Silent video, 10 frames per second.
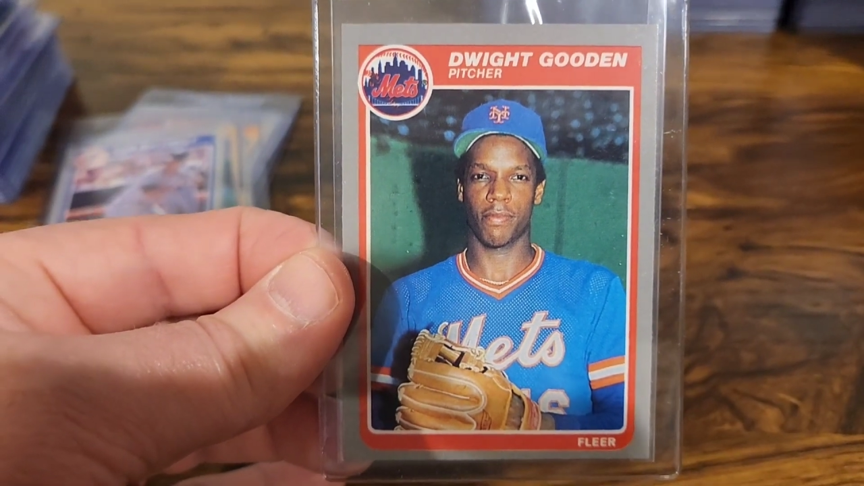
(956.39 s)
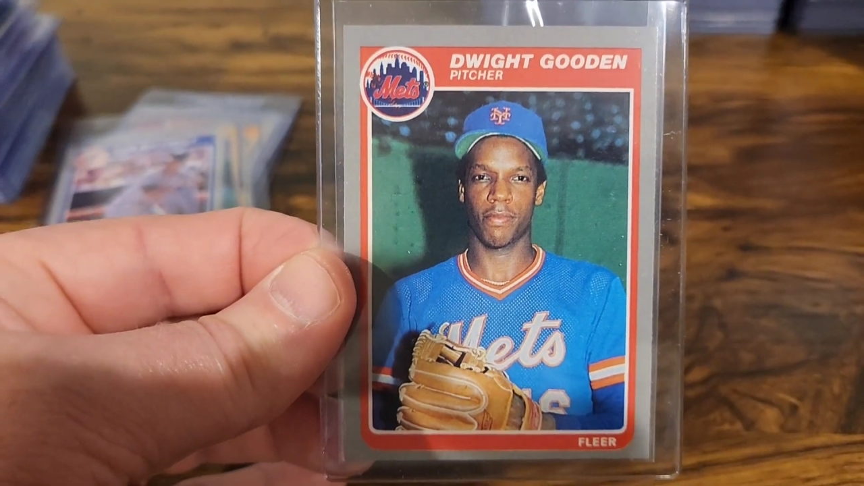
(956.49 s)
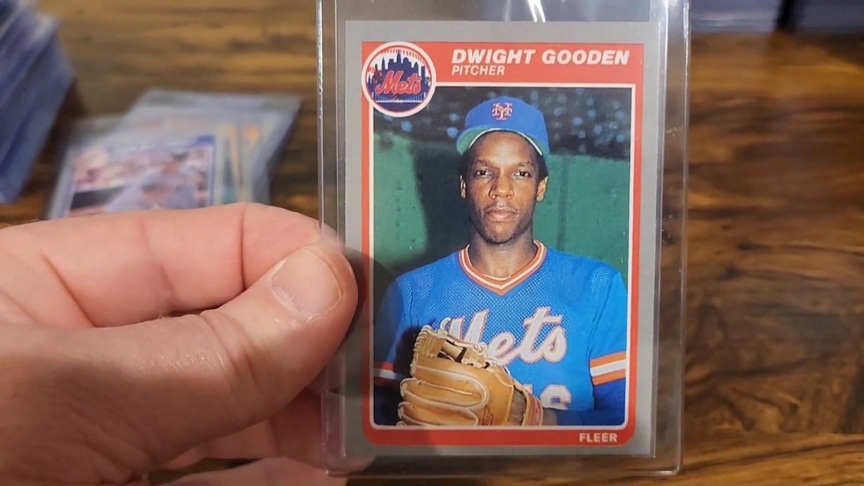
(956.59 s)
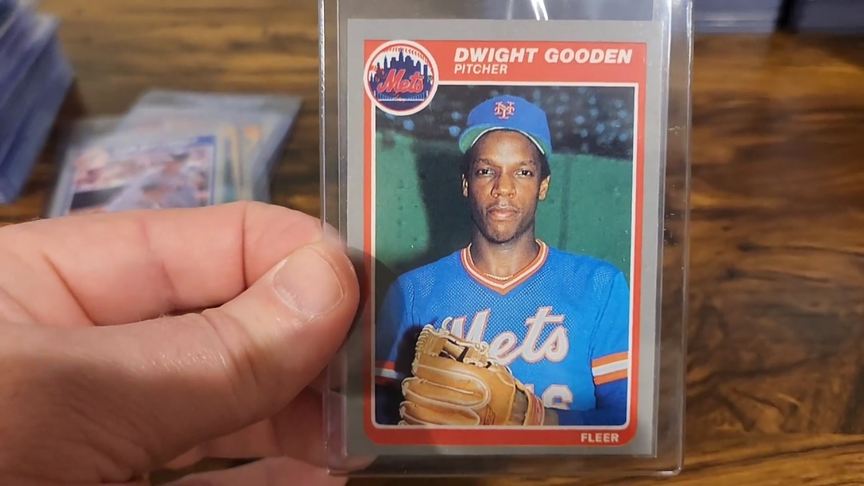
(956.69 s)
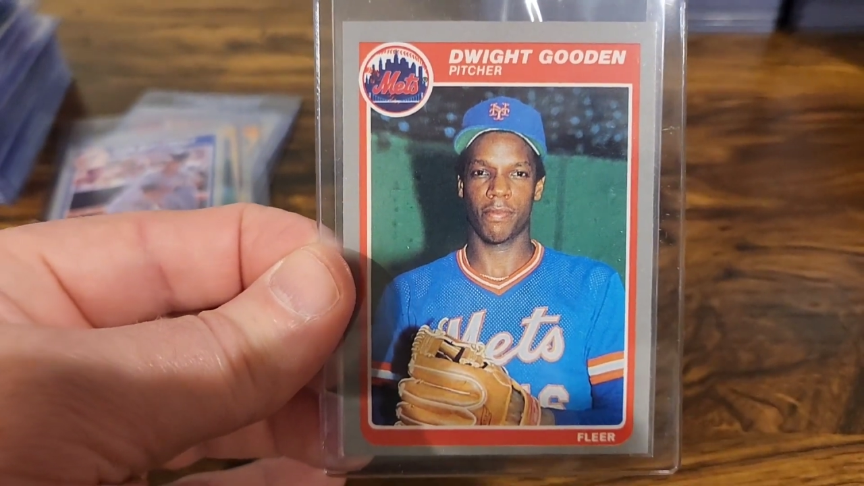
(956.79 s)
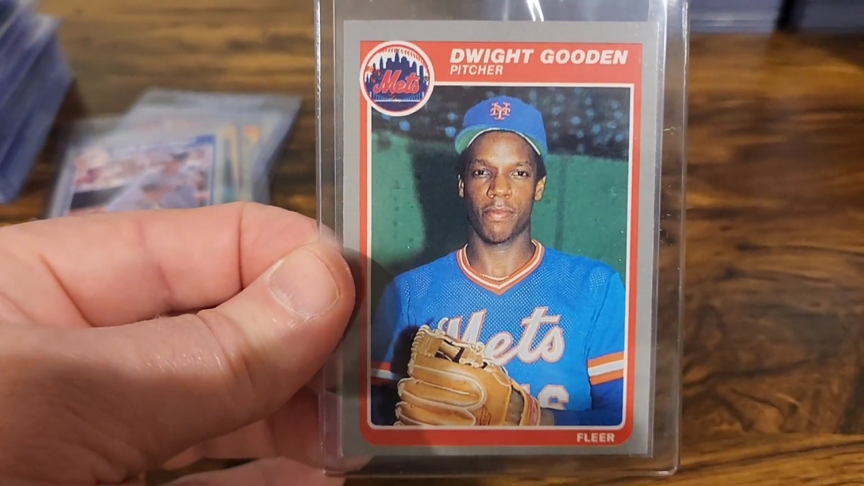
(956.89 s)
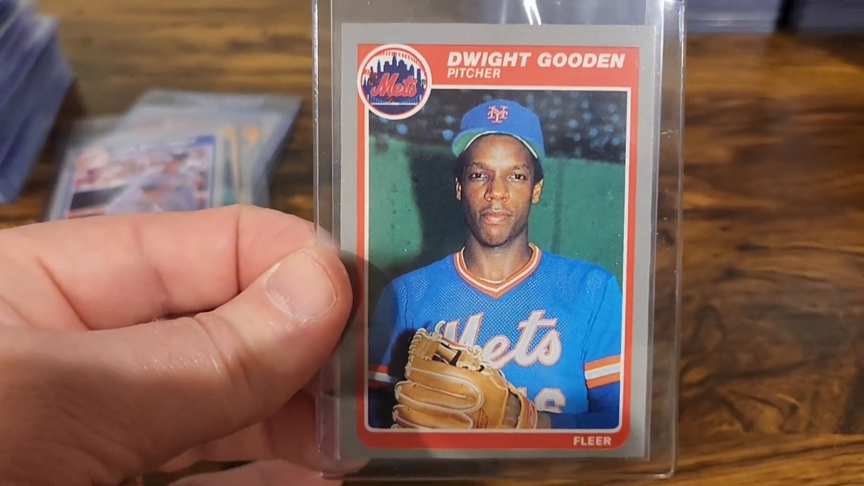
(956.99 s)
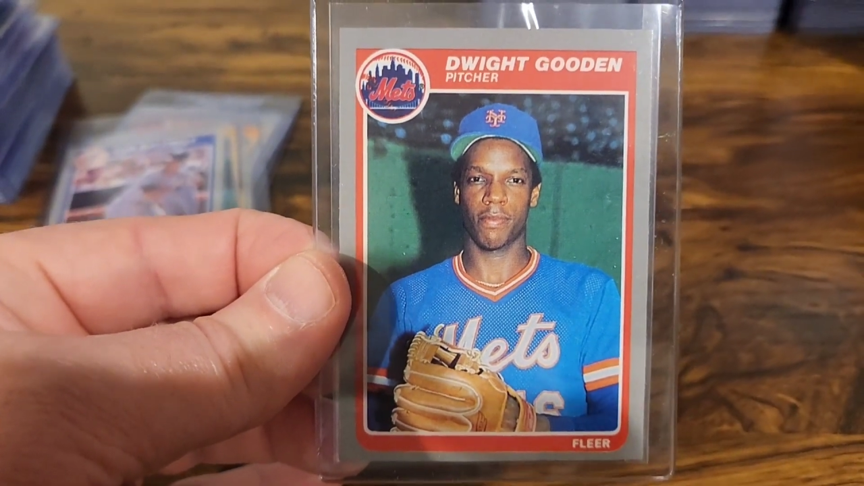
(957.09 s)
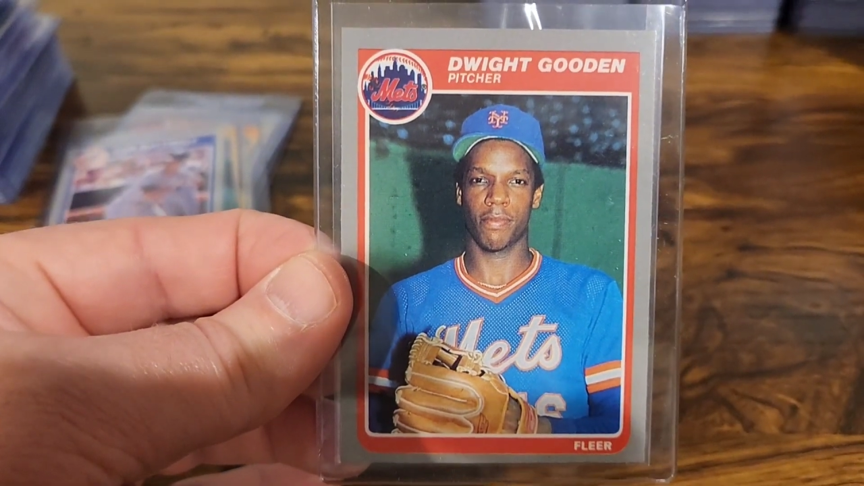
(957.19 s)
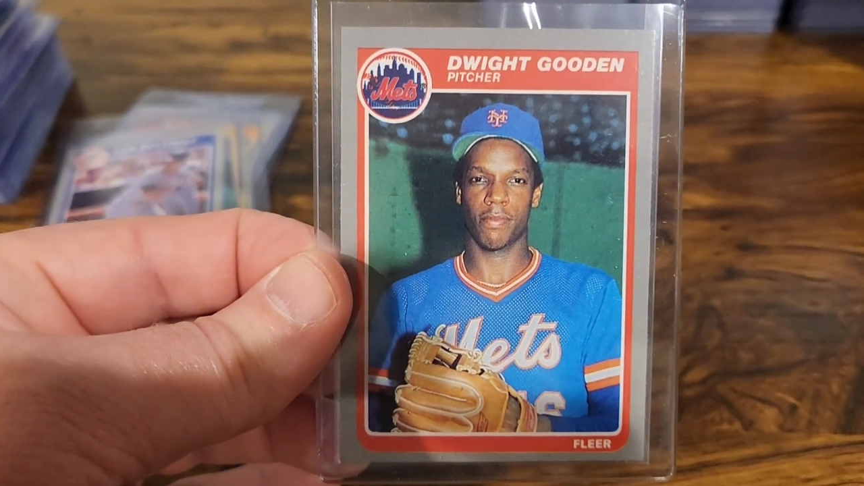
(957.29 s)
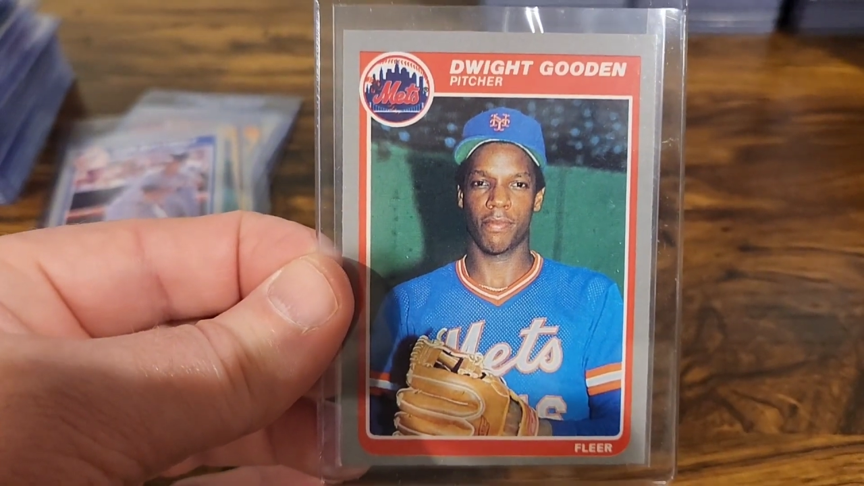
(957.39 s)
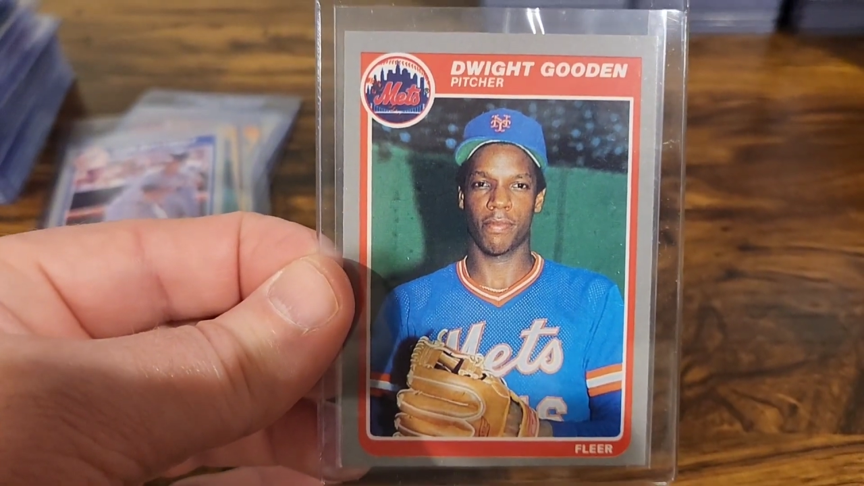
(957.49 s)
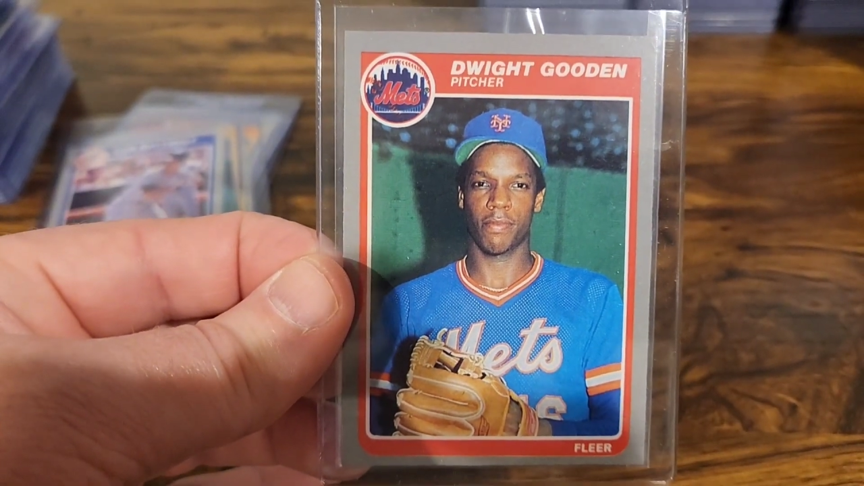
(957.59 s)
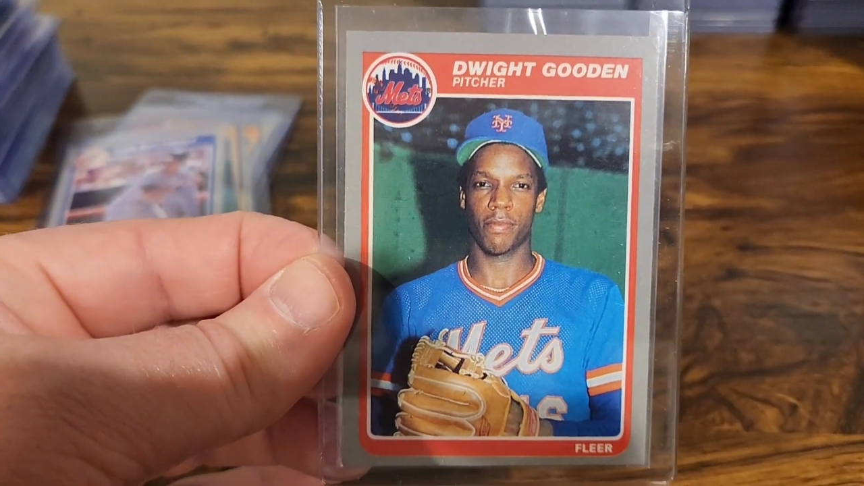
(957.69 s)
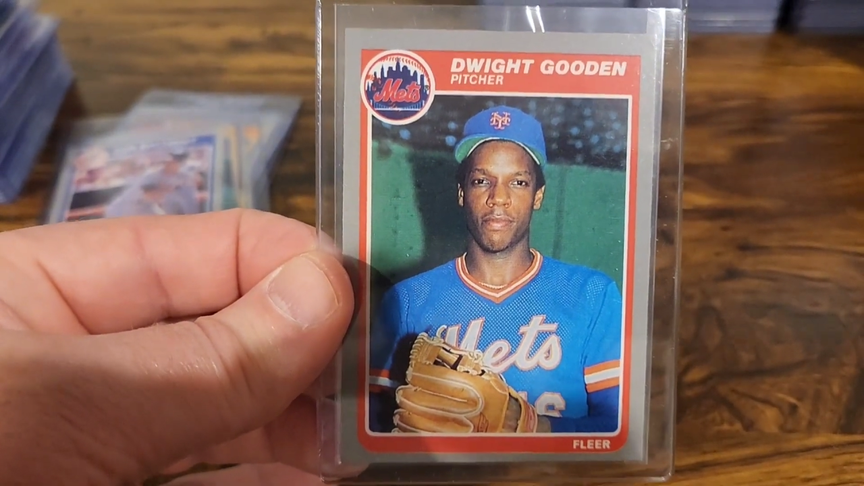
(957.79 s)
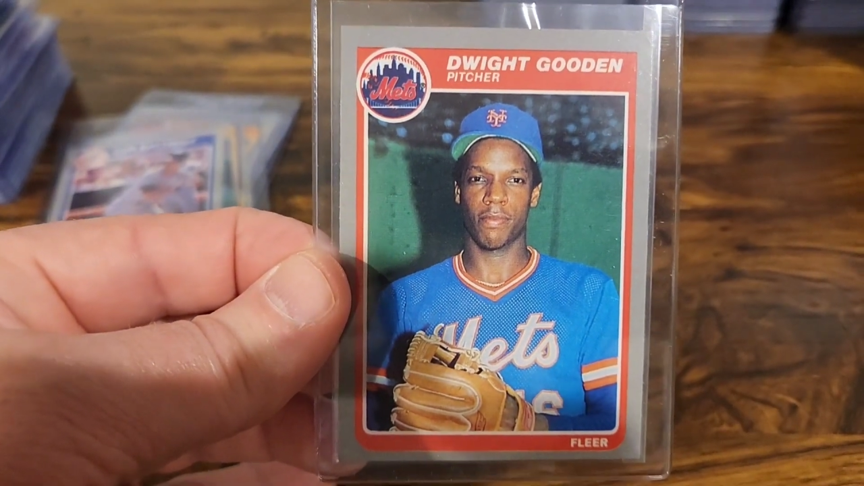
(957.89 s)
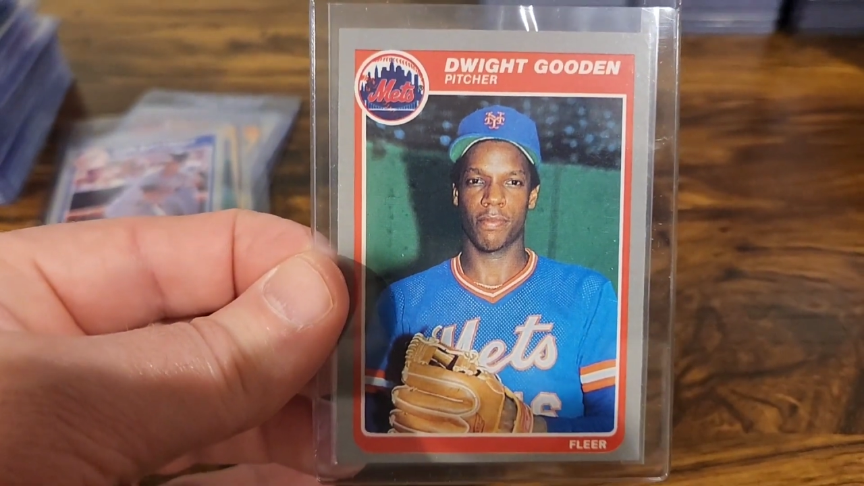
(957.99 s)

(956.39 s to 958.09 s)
although his career obviously